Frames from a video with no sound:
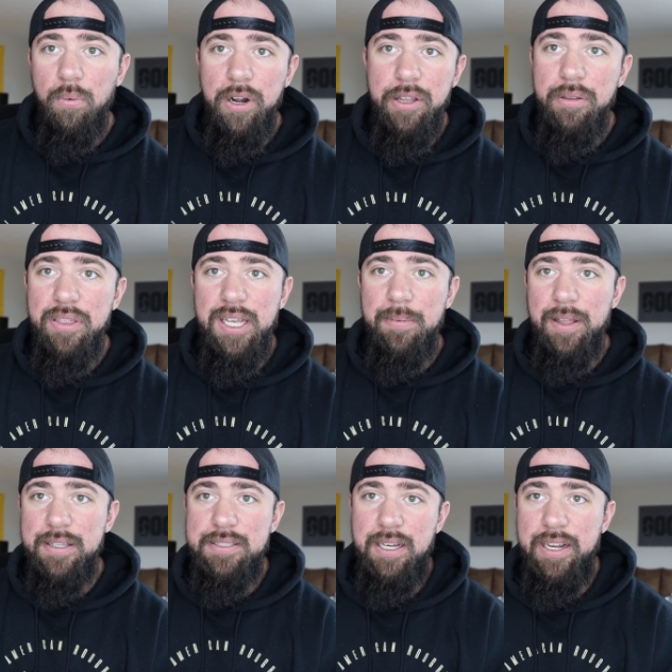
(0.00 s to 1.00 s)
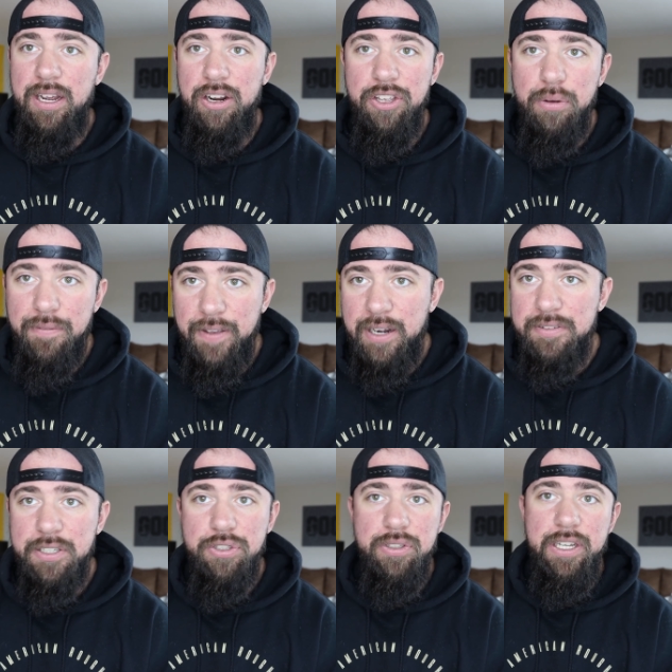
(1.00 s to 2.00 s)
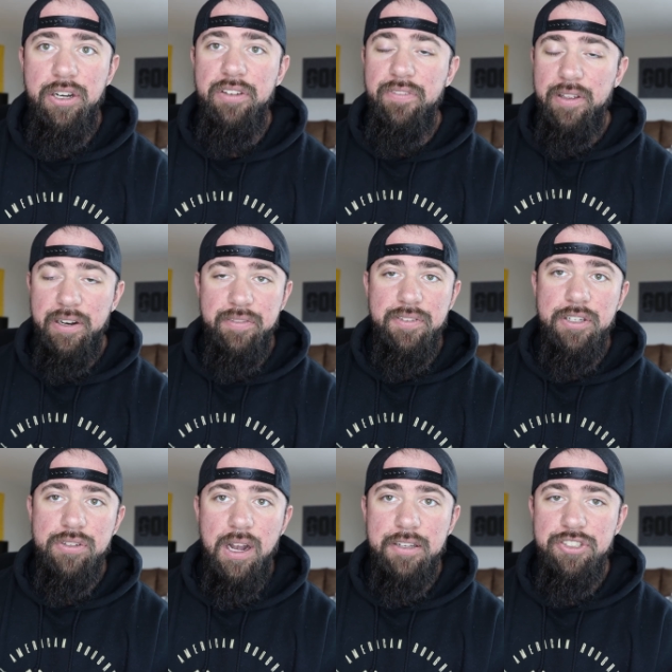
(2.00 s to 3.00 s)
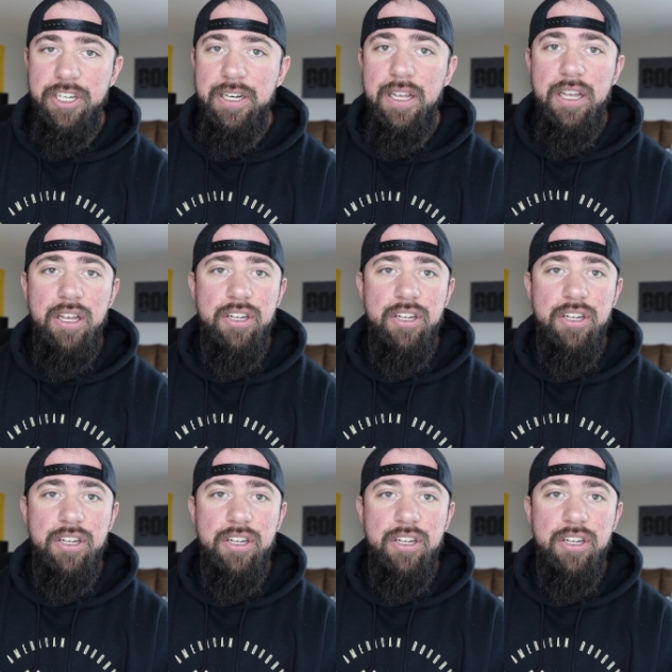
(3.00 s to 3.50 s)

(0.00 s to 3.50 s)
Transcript: What do you think about the study? Are you a fan of citrulline? Are you a fan of nitrosigine?